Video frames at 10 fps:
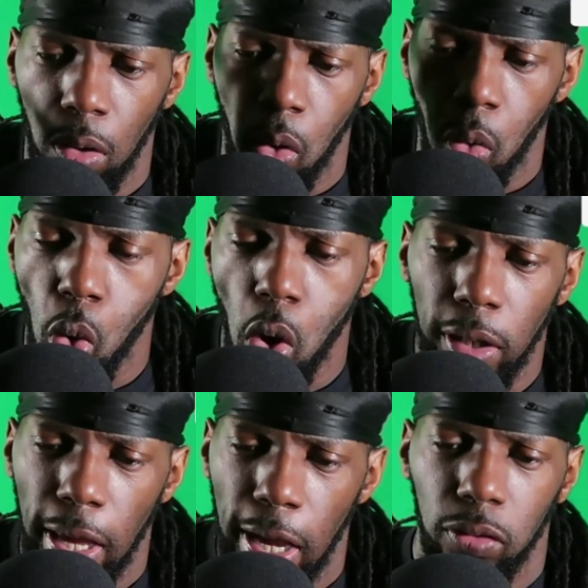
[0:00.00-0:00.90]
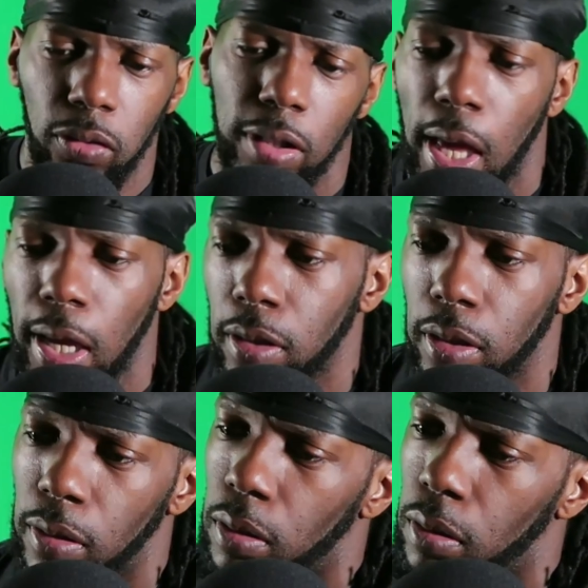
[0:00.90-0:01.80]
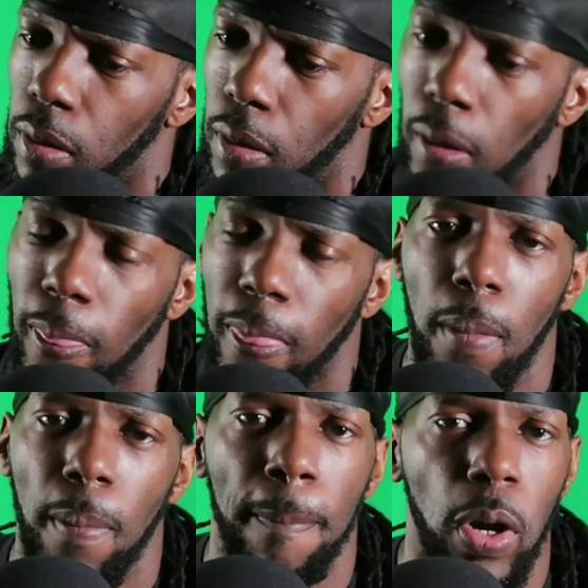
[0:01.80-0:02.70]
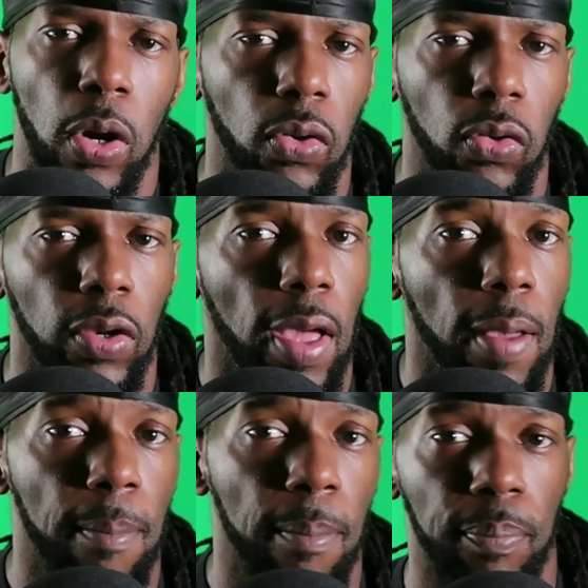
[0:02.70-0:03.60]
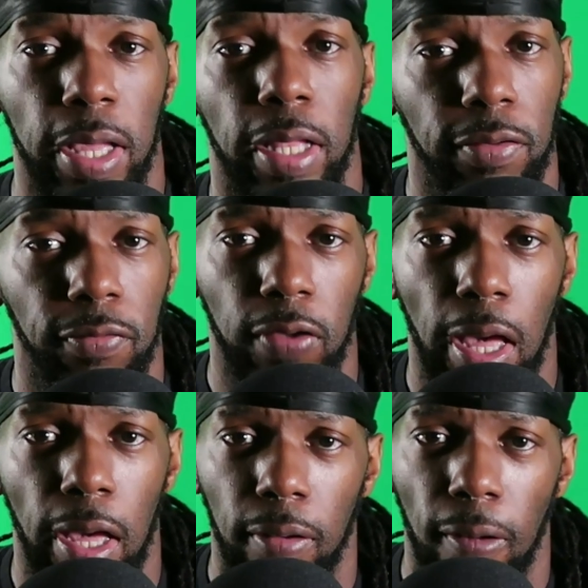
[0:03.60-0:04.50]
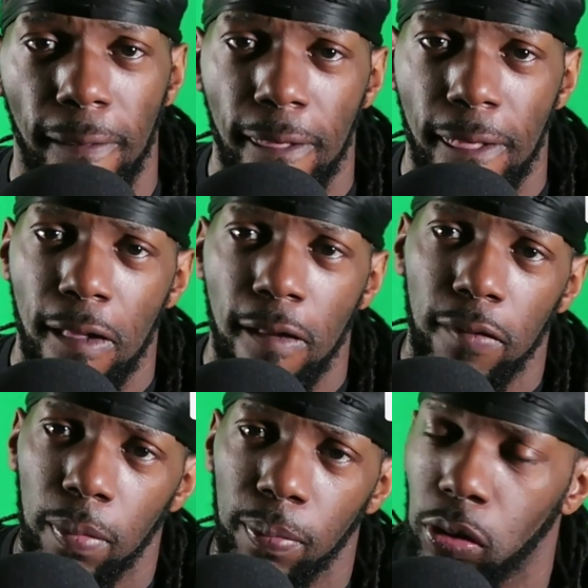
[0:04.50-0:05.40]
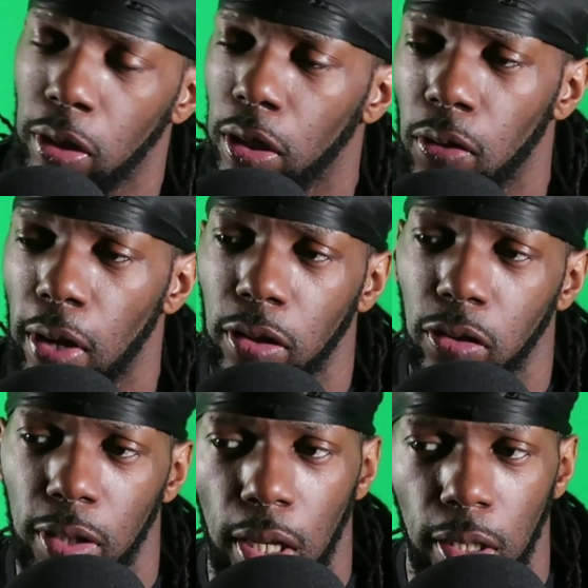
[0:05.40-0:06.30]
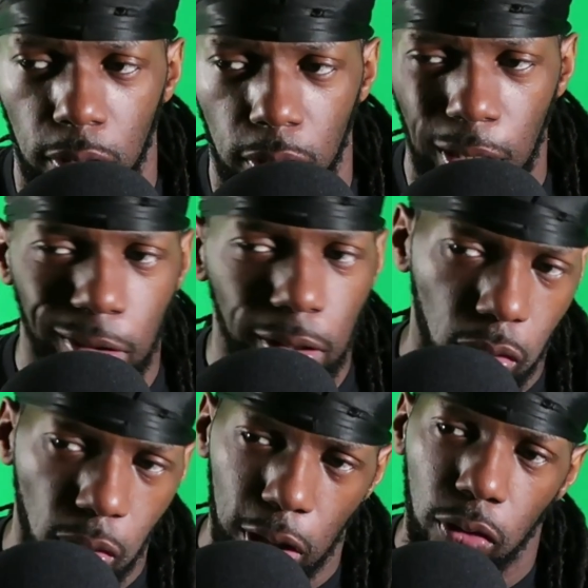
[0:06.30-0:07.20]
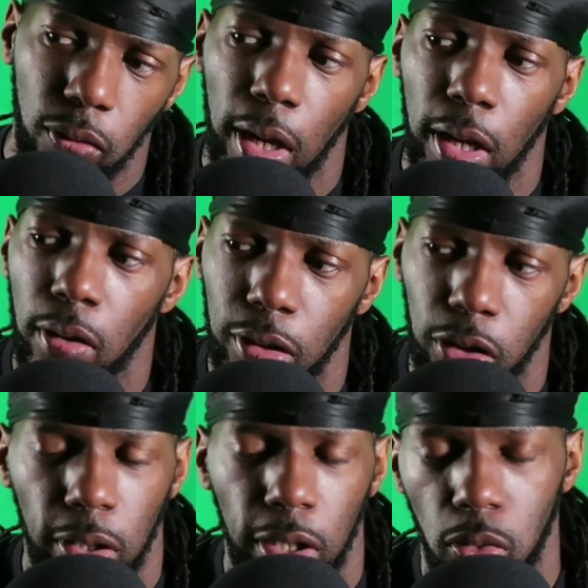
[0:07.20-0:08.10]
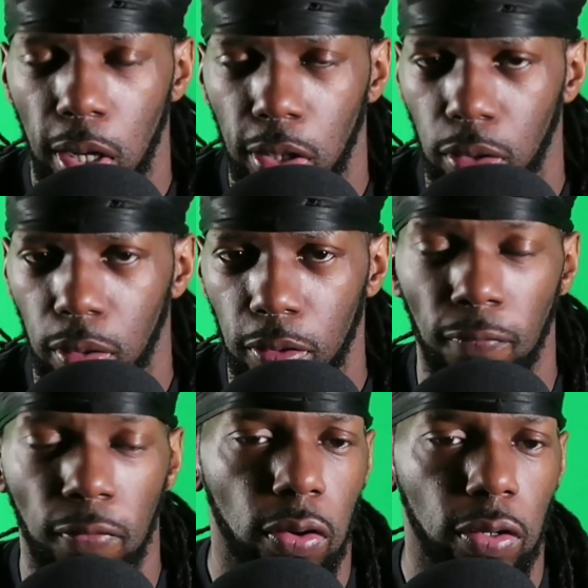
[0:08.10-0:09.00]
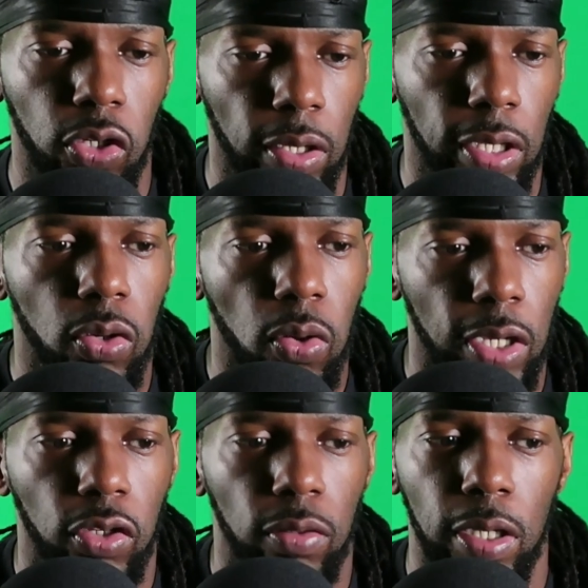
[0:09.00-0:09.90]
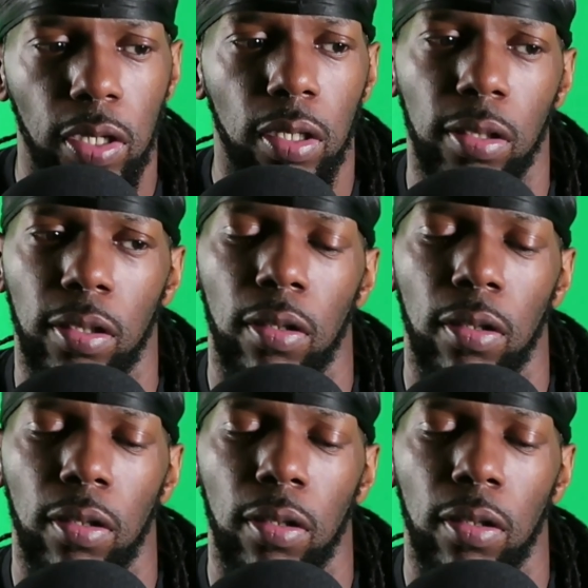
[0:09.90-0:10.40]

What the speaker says: what exercises burn belly fat? Particular exercises. Now this question right here is a tricky question. It's a very tricky question because